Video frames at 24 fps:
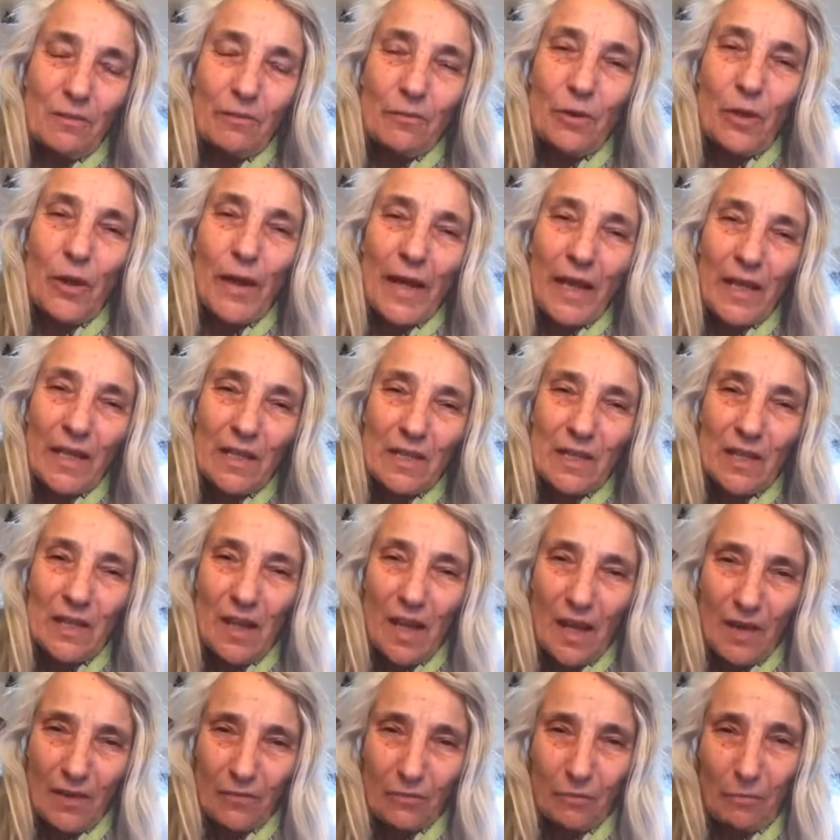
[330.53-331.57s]
for
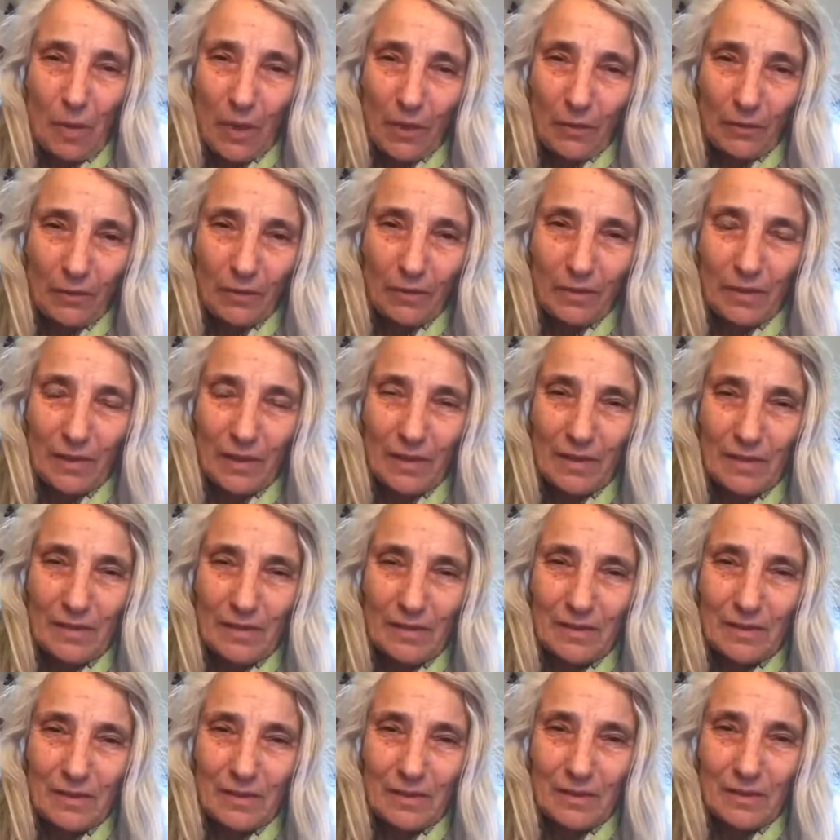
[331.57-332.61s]
8.5 months
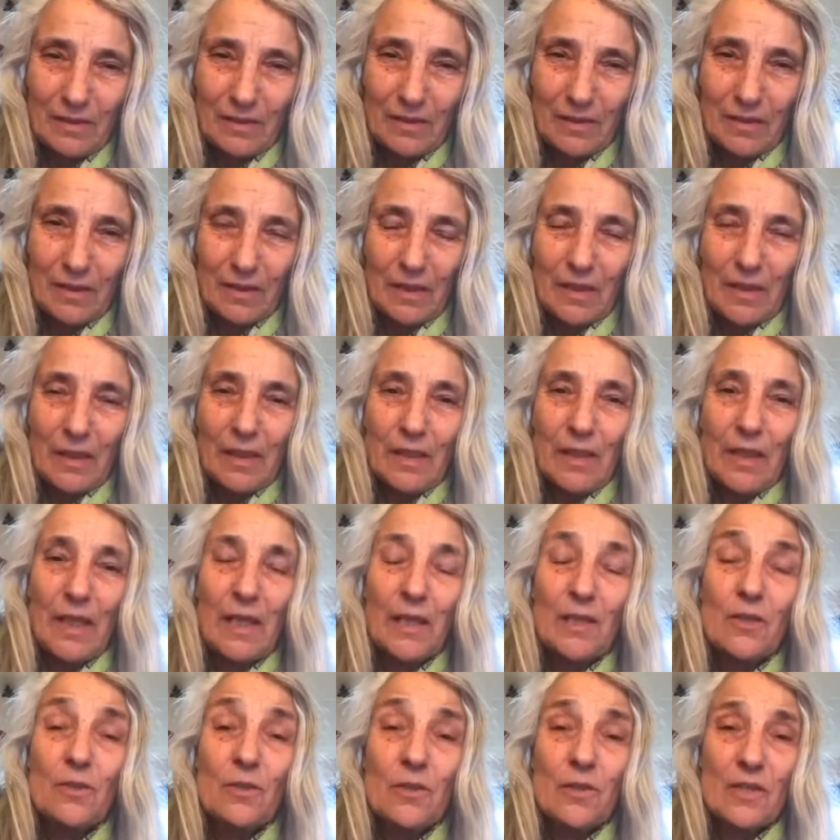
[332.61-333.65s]

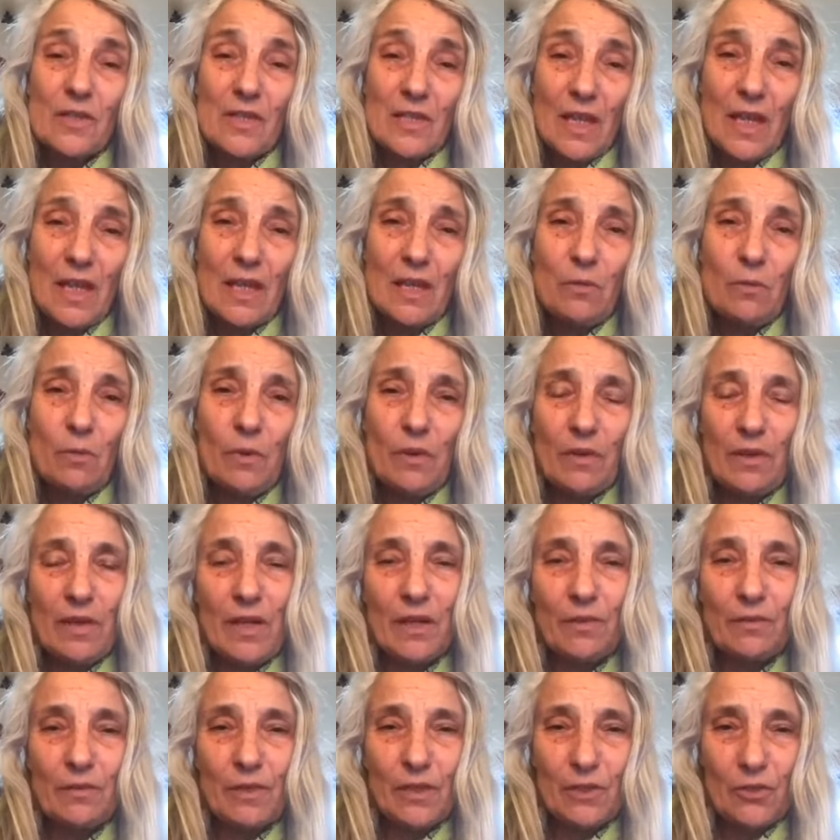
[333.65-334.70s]
and to stay with
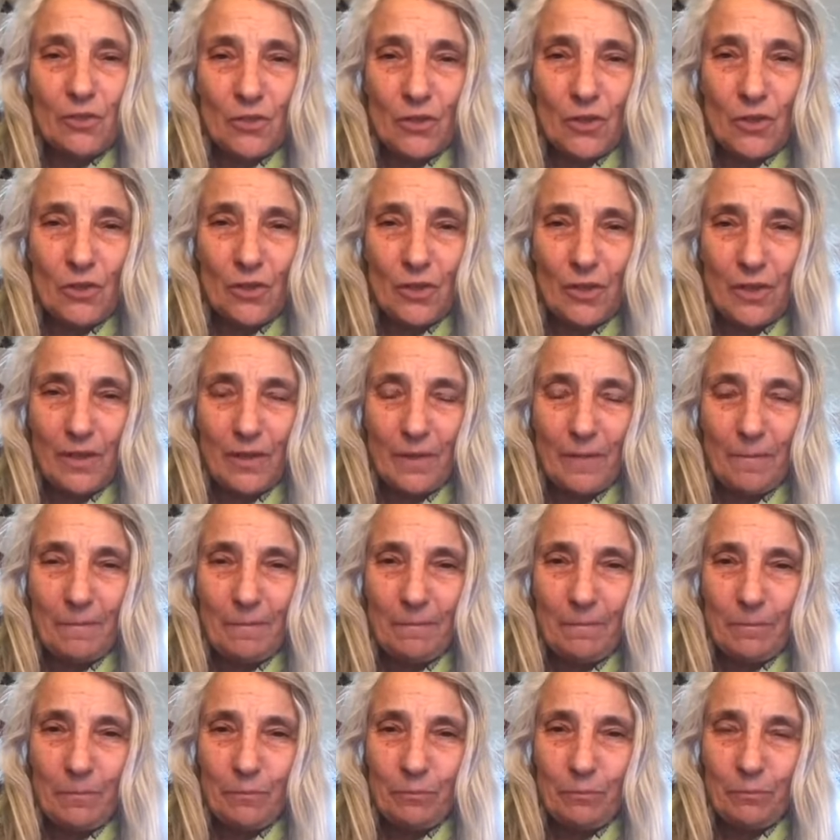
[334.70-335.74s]
living joy.
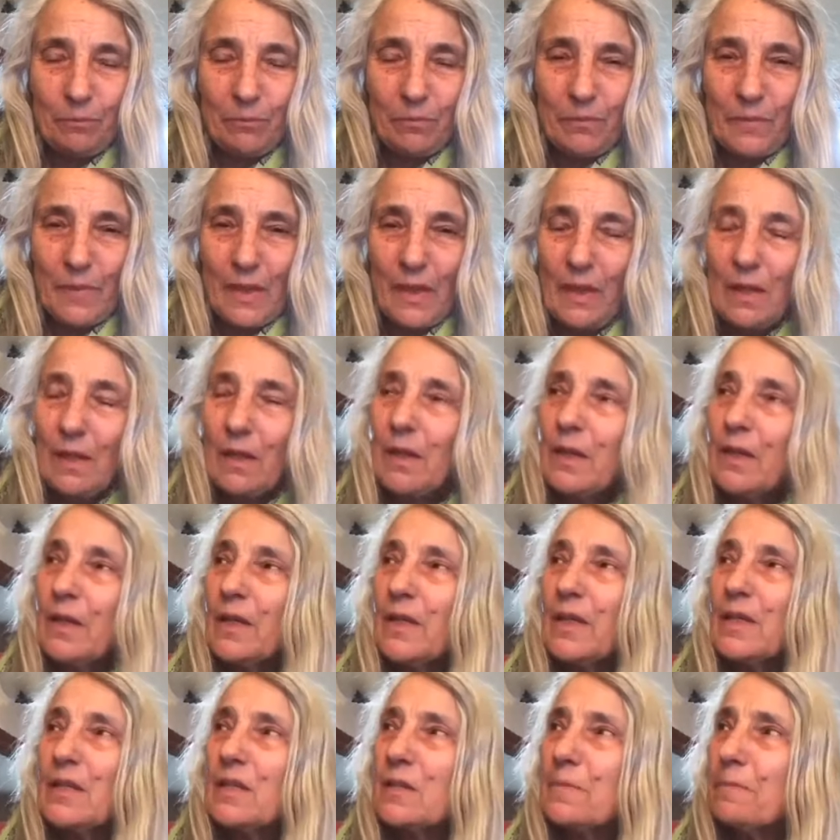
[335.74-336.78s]

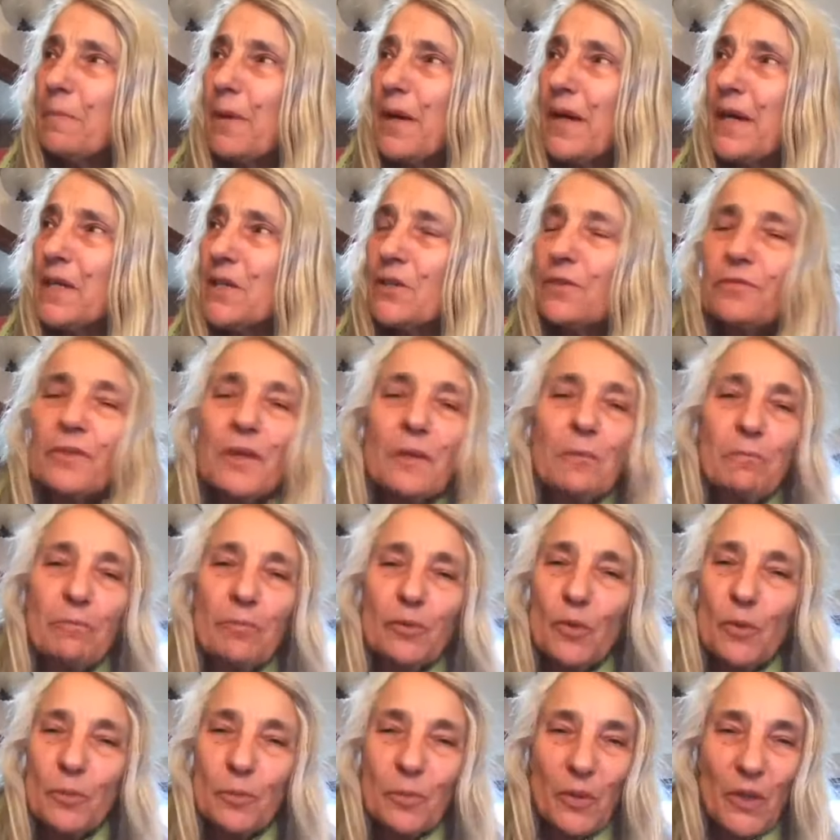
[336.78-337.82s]
In spite of him
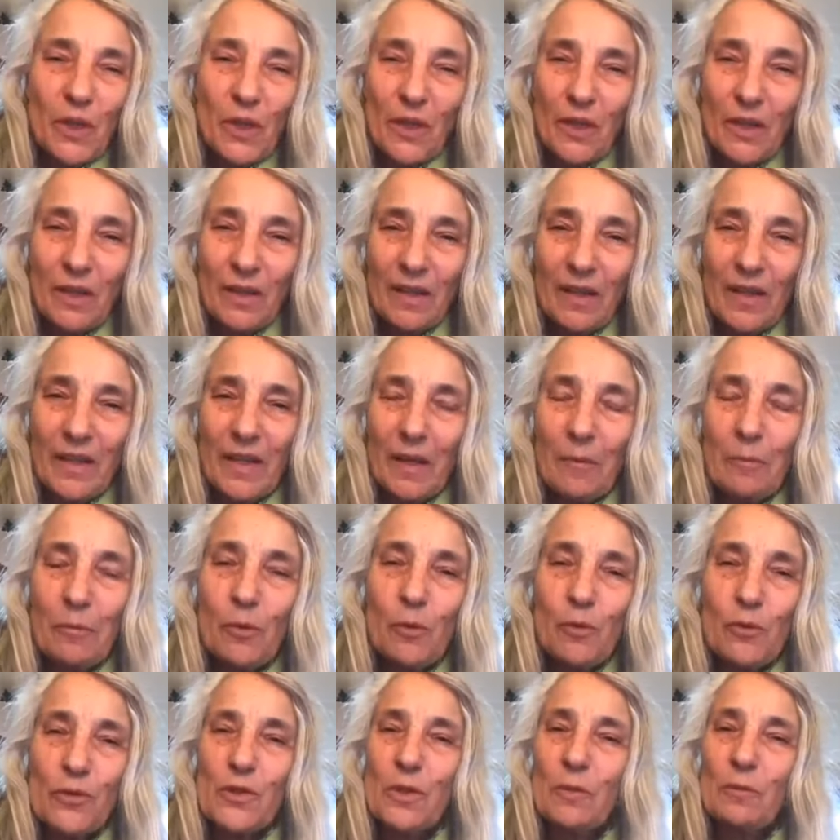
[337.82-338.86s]
pooping, and I
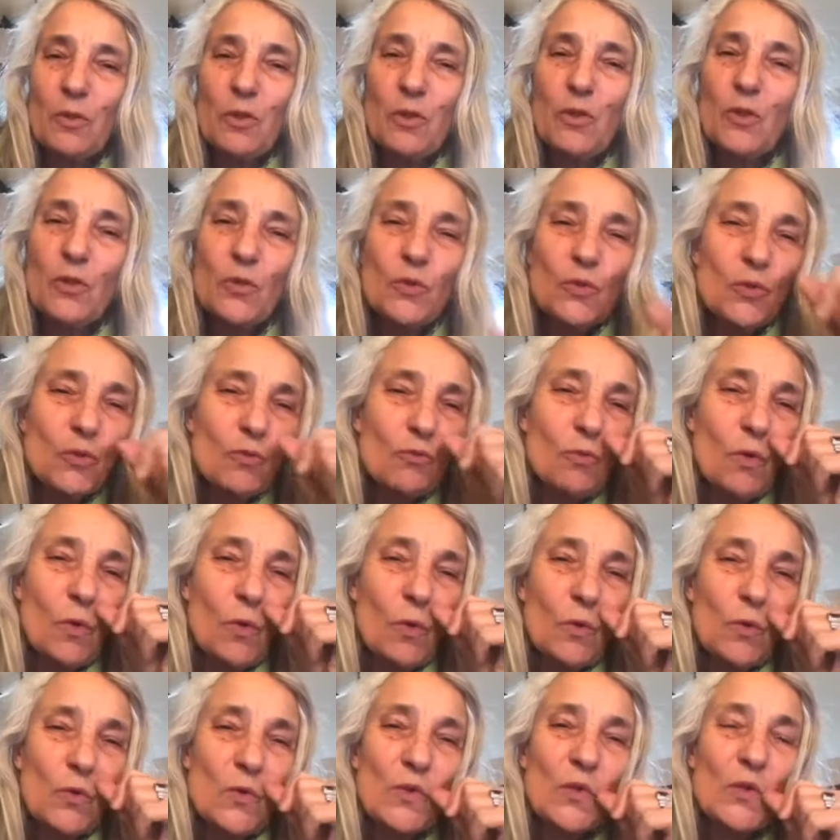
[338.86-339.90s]
bought some huge
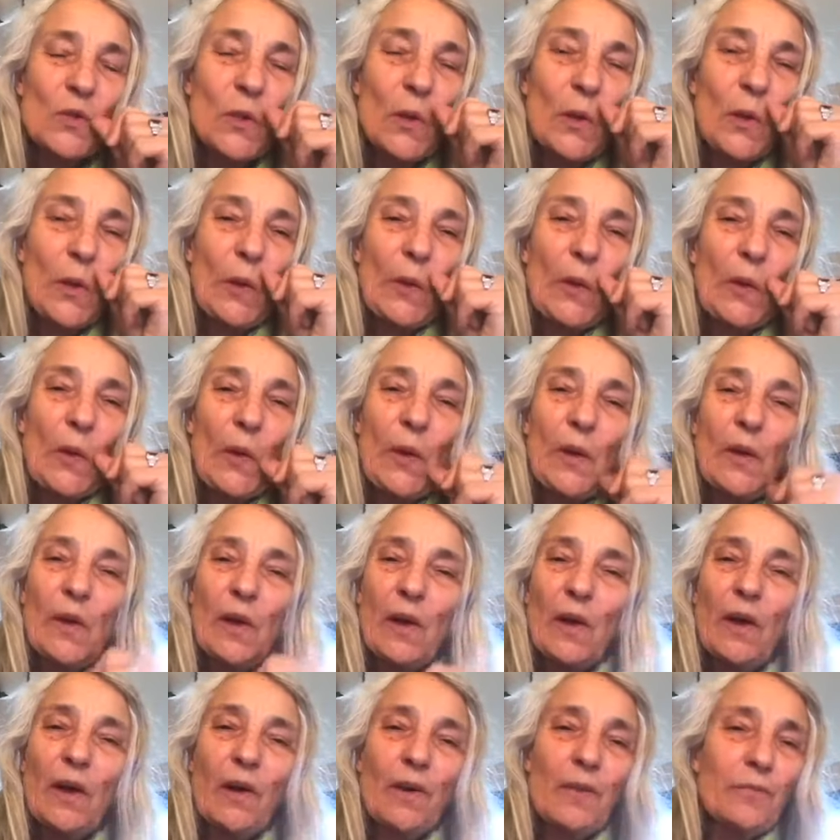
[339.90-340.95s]
rolls
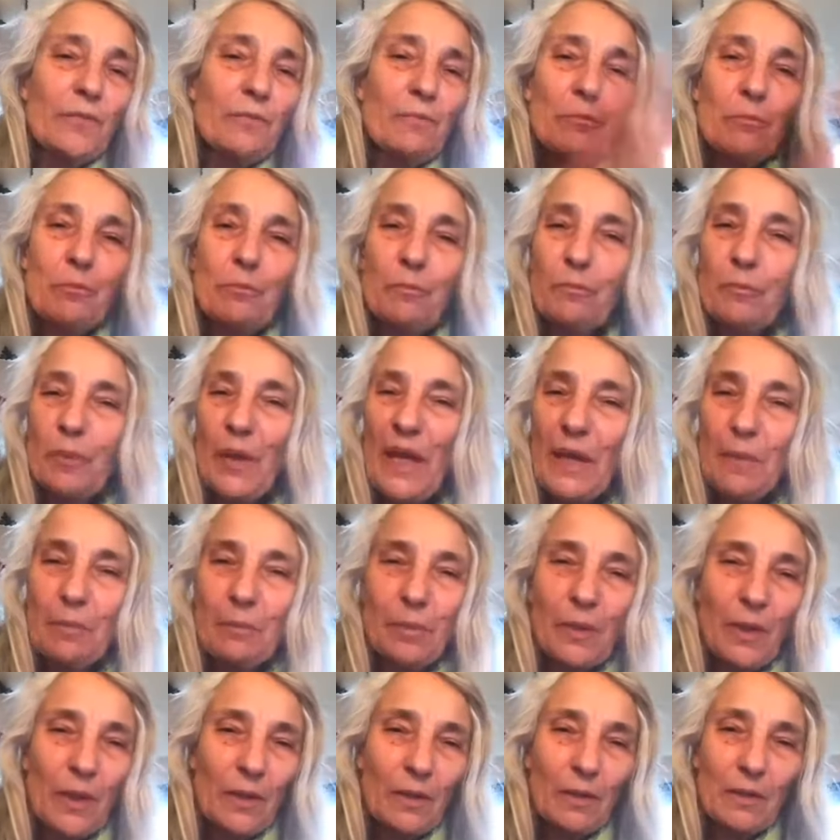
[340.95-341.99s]
of
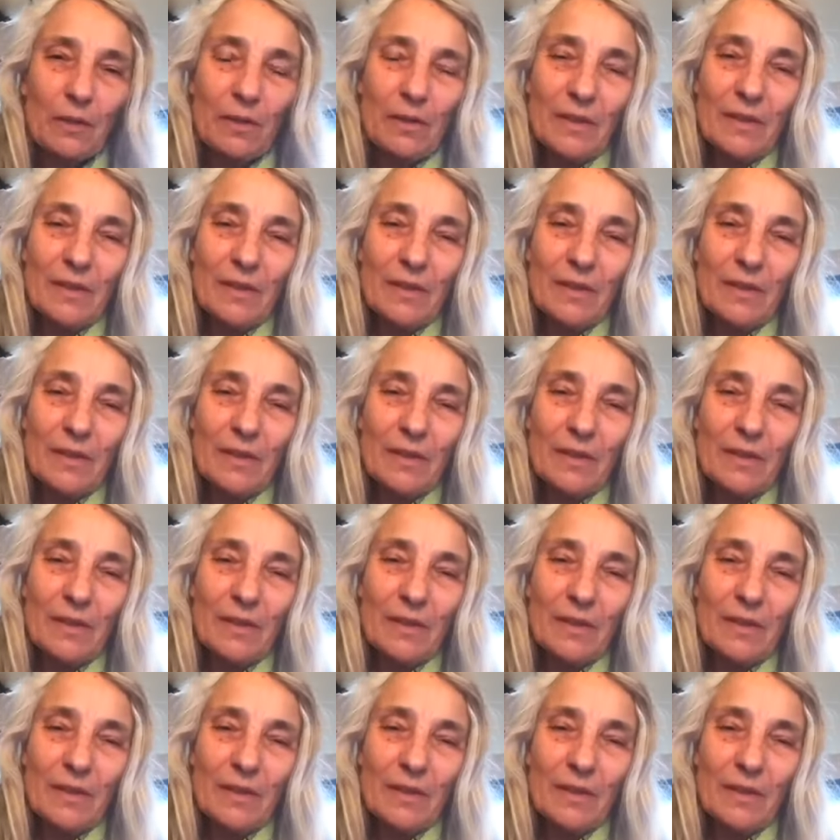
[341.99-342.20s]
paper,